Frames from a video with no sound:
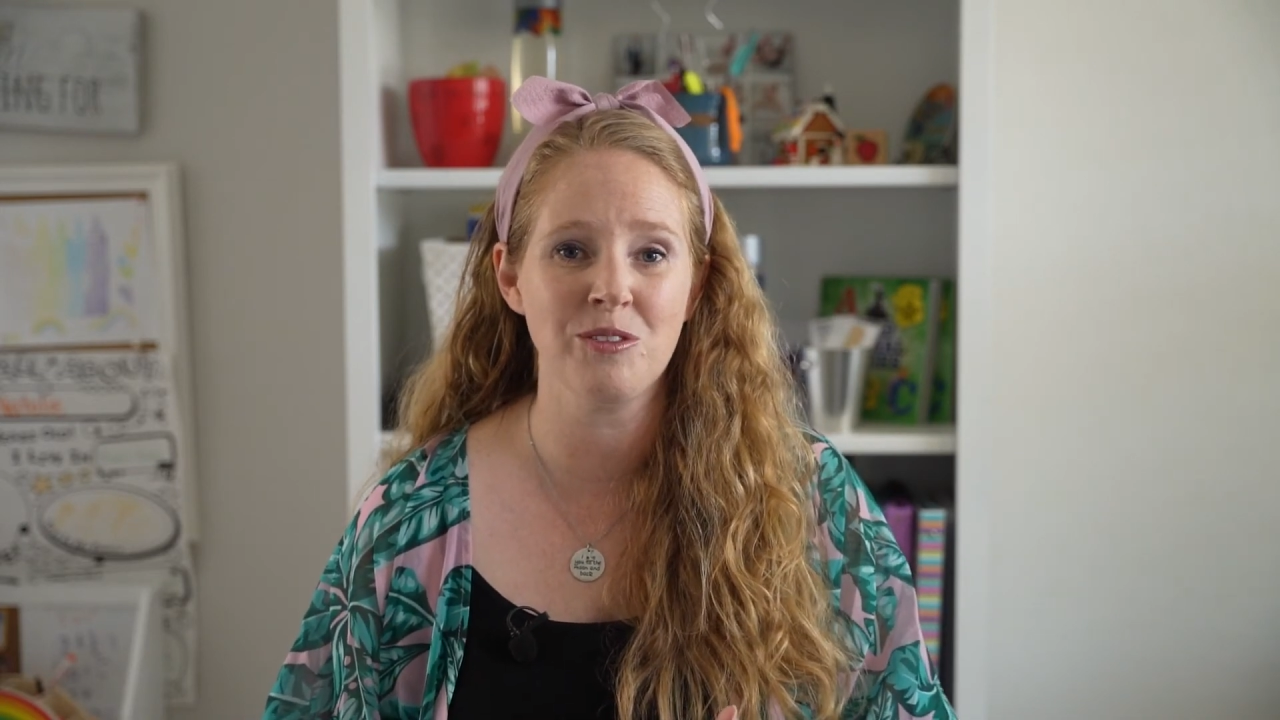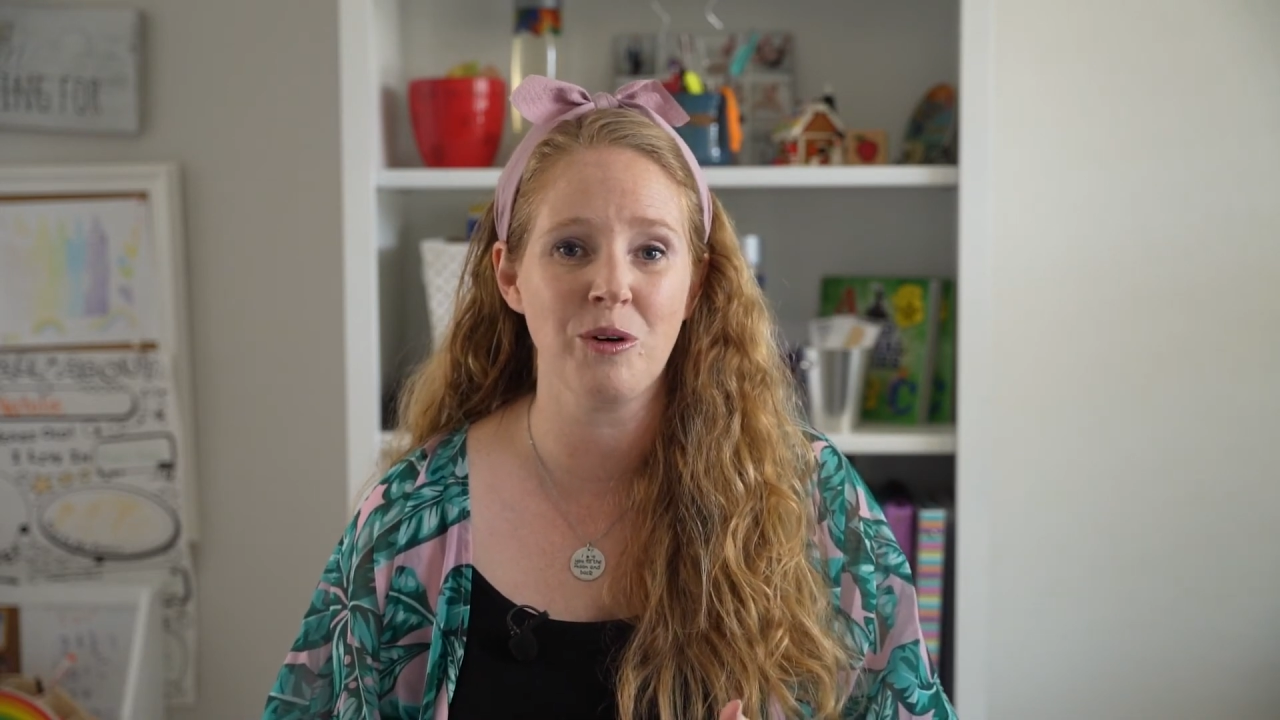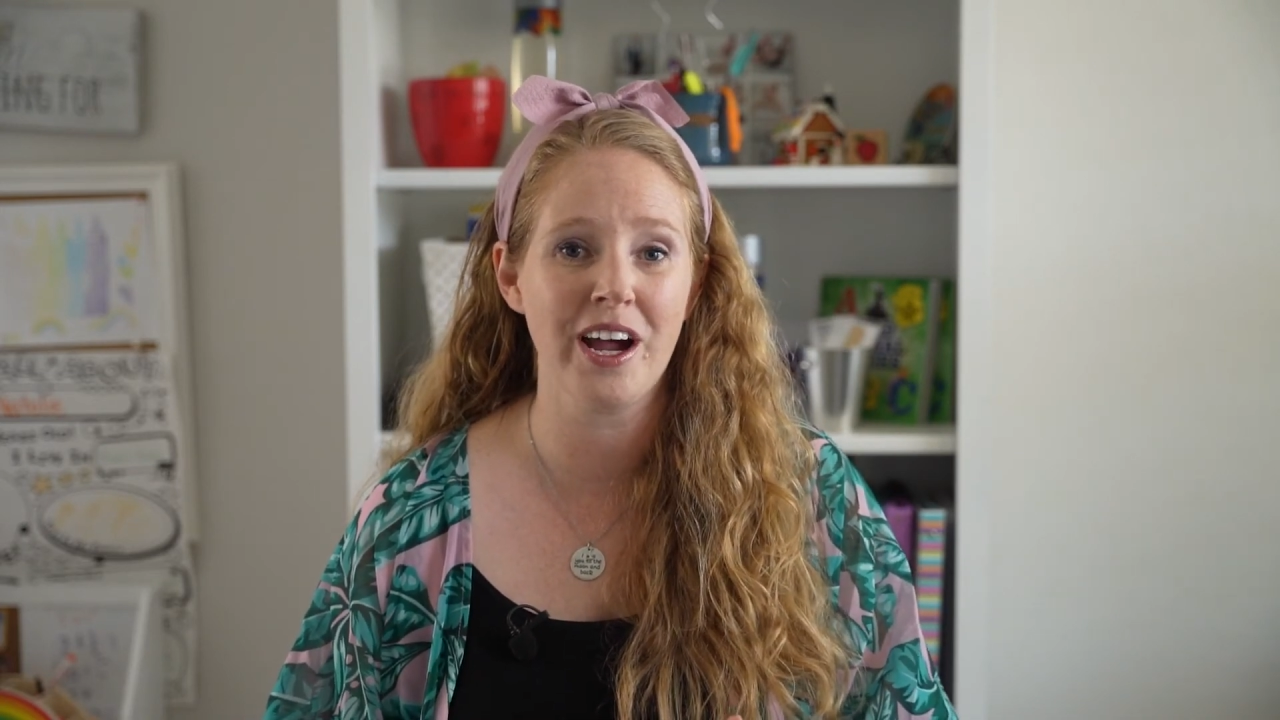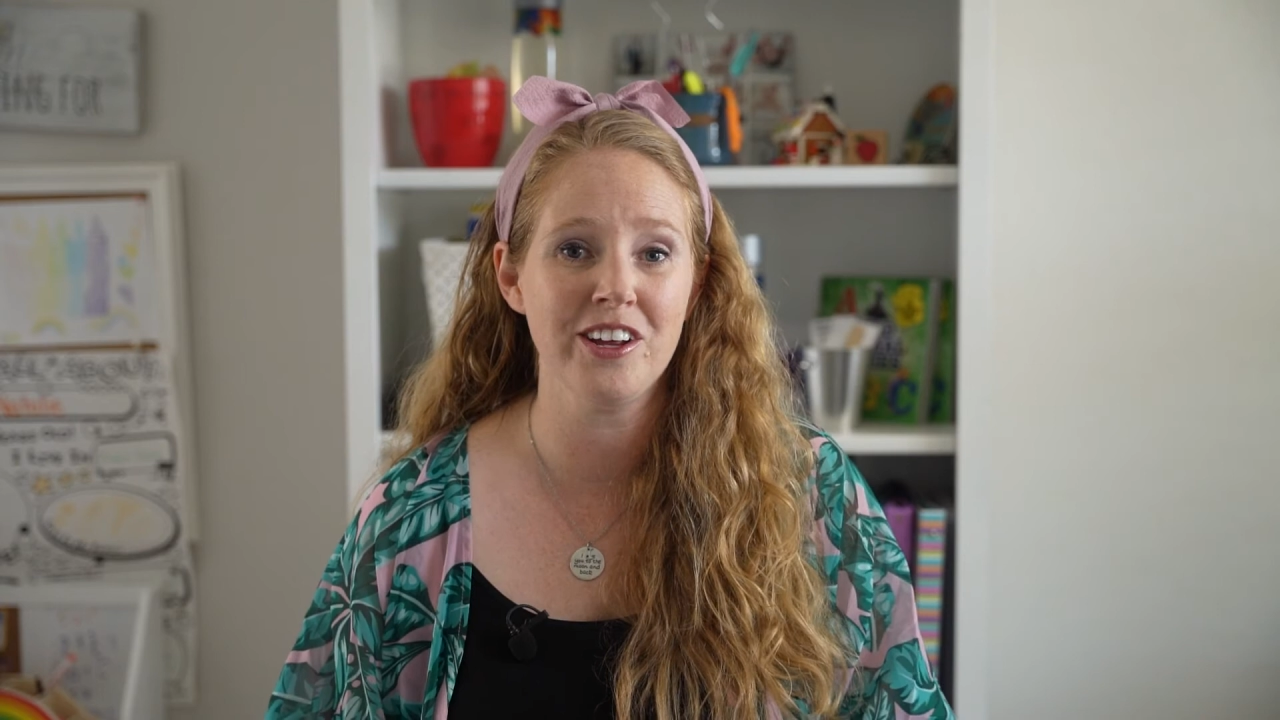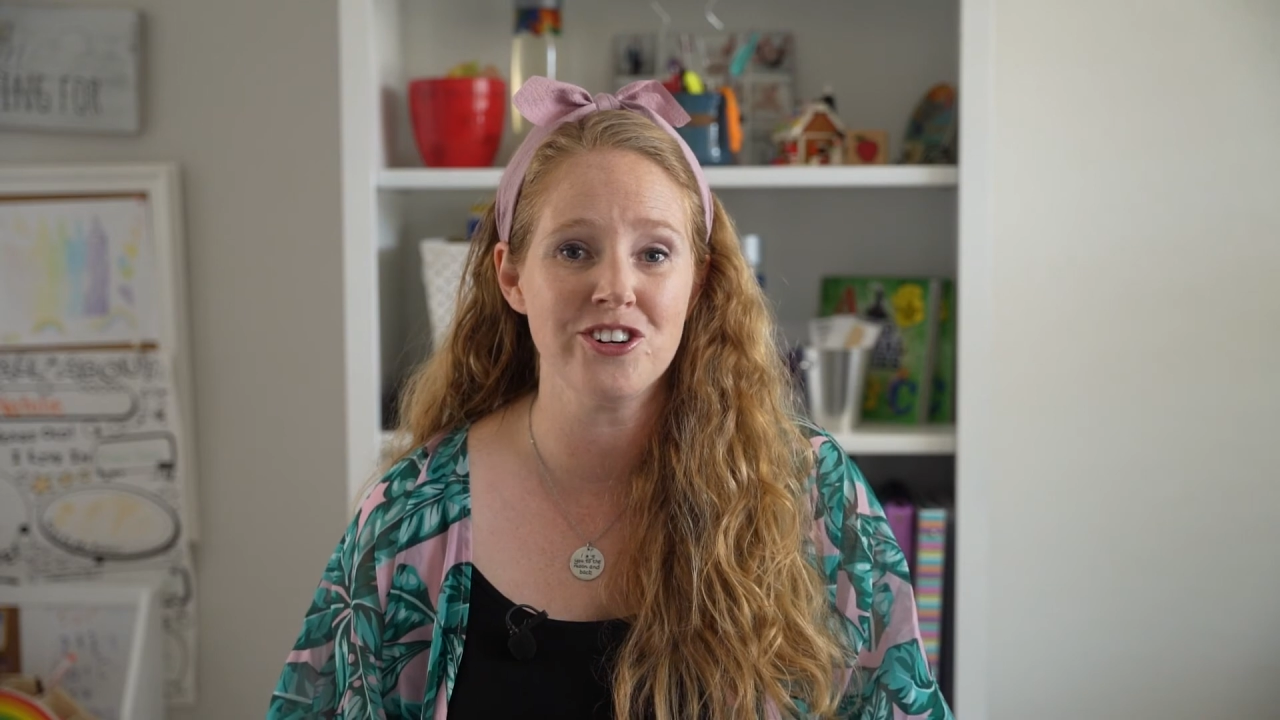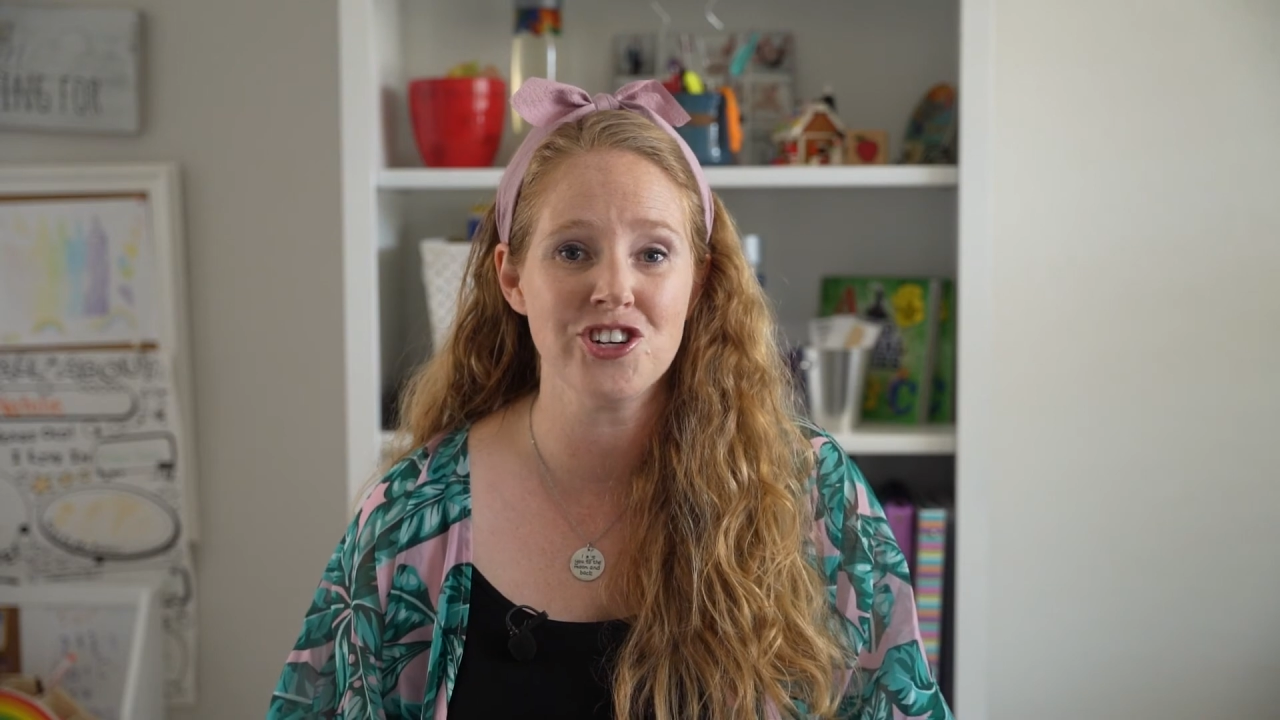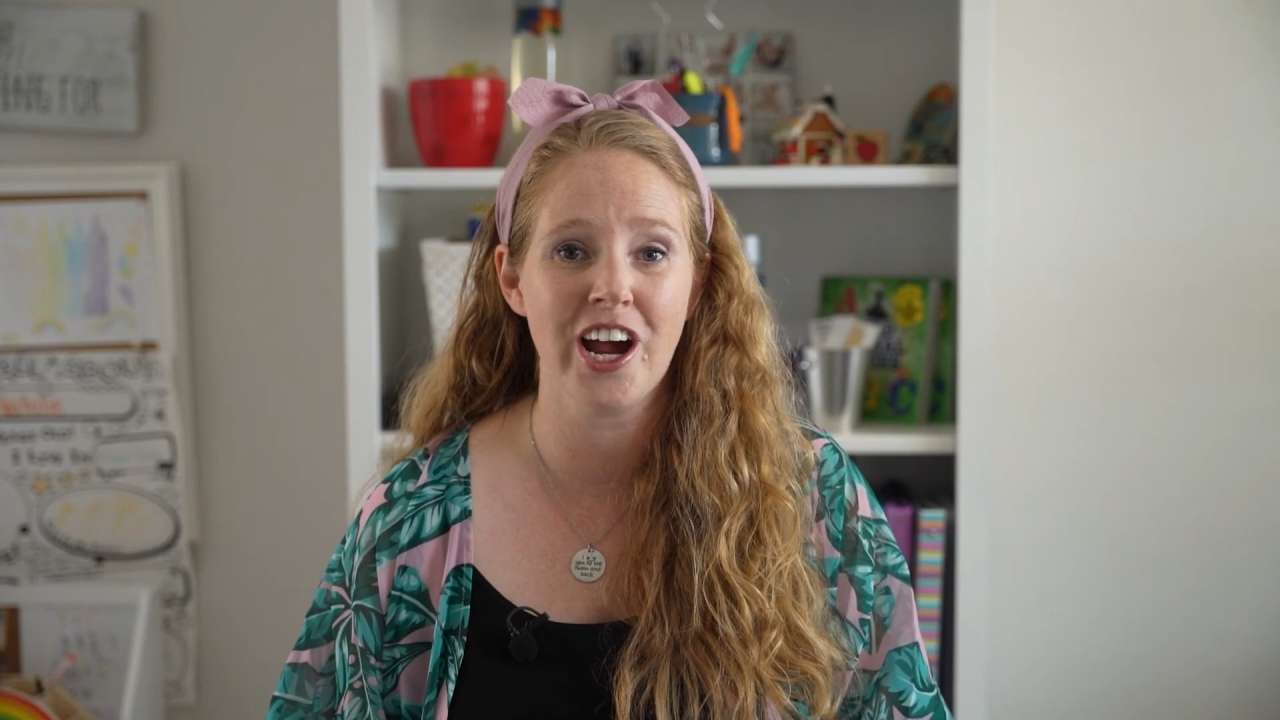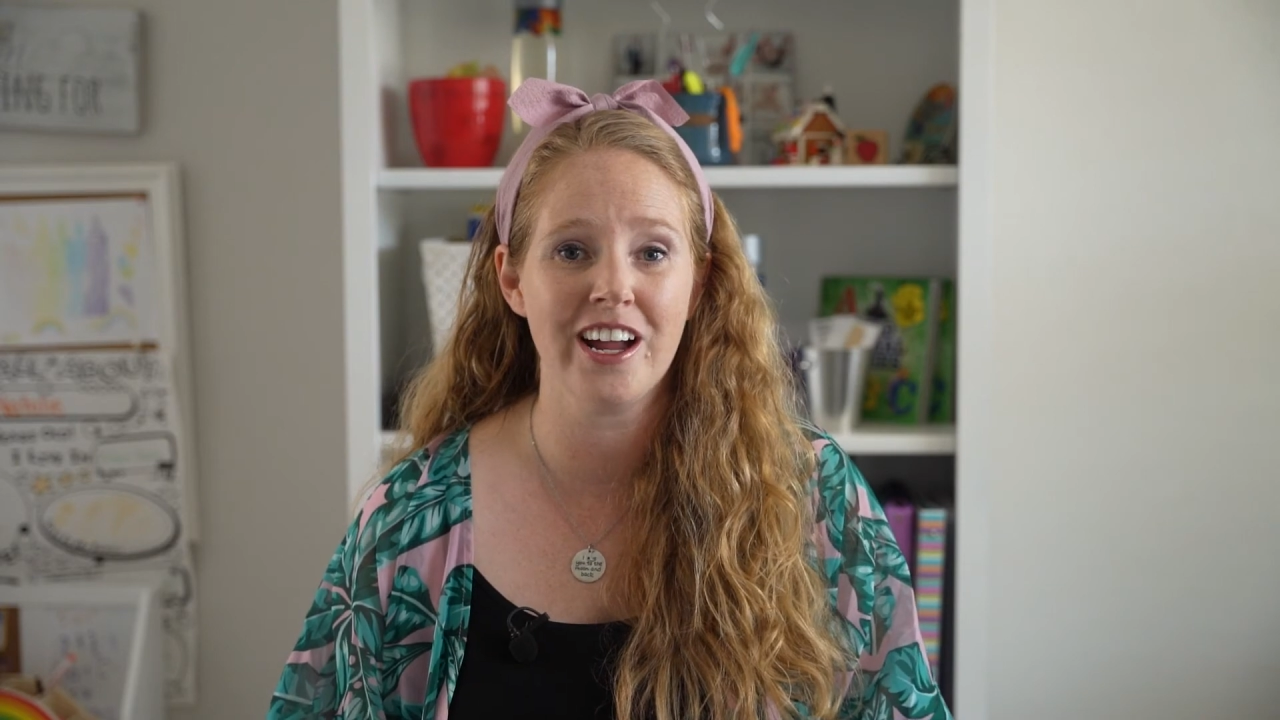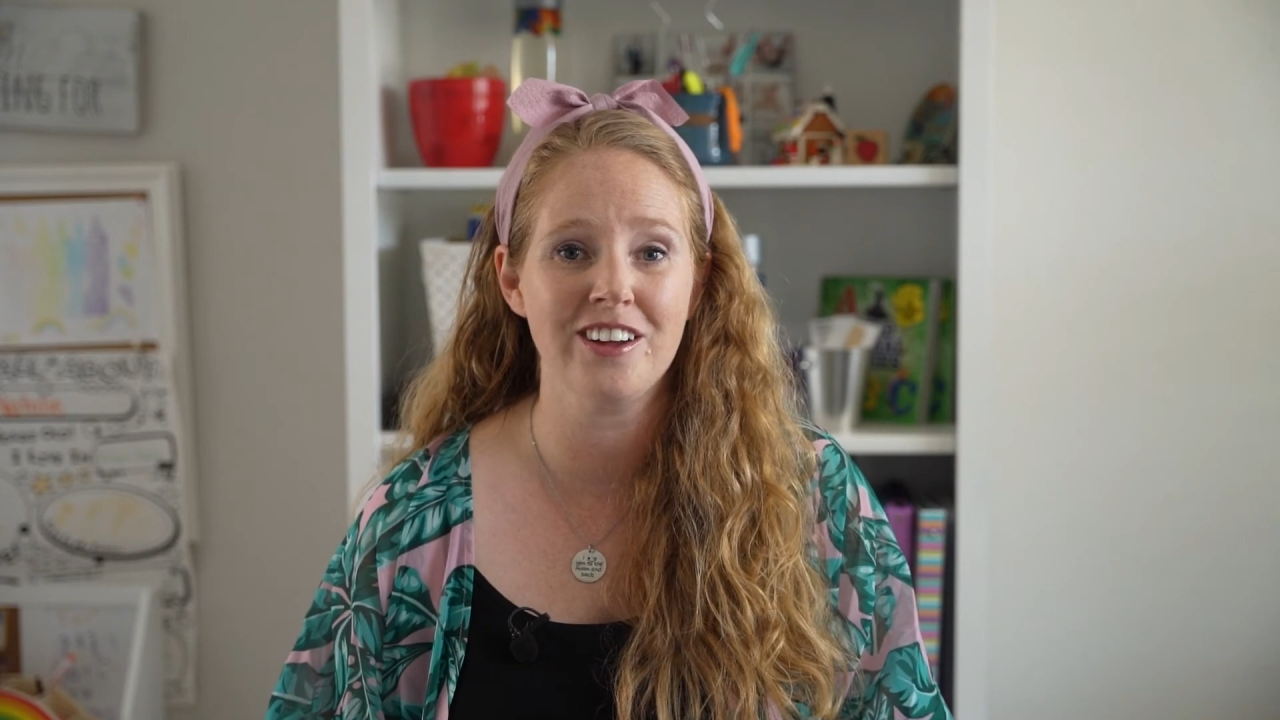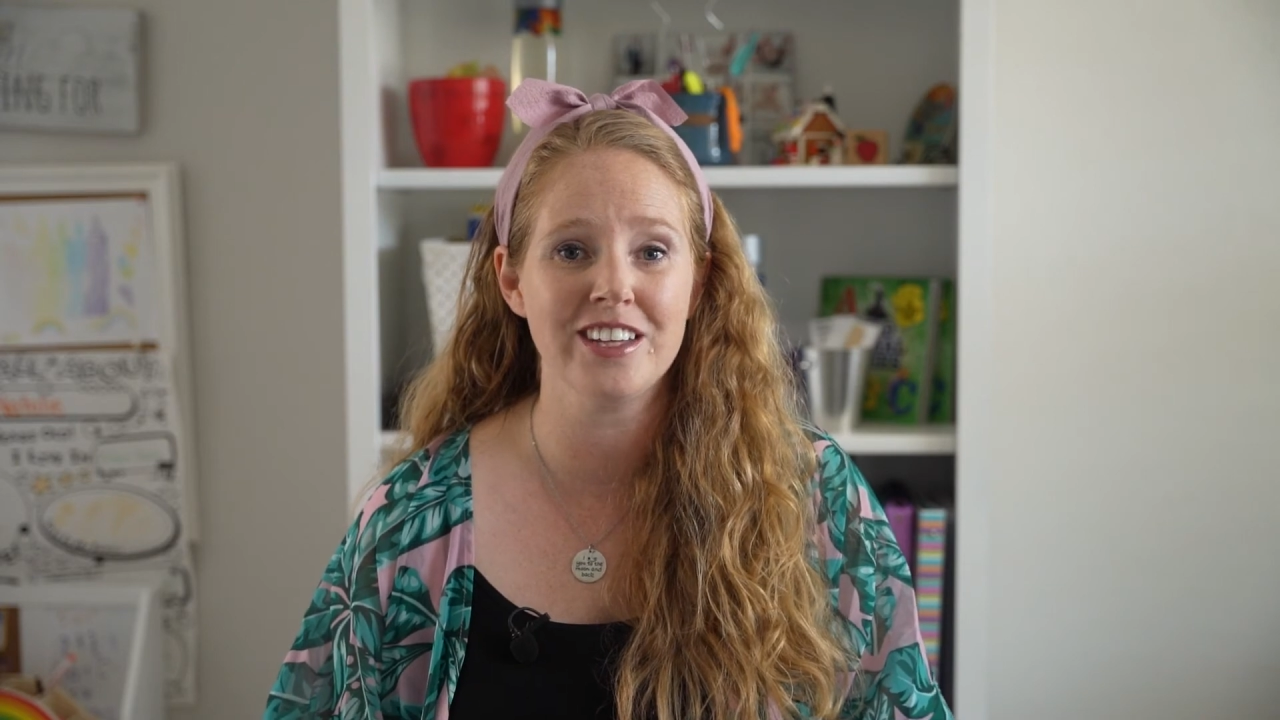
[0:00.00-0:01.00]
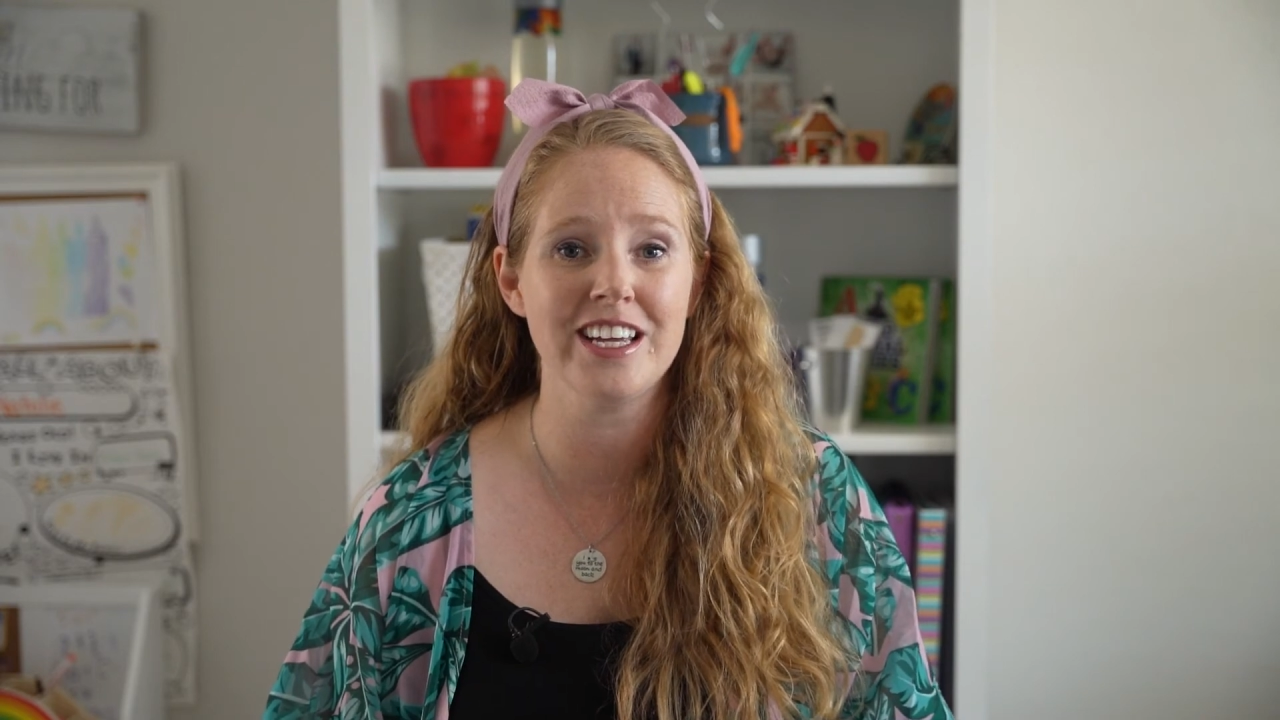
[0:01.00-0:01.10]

why your child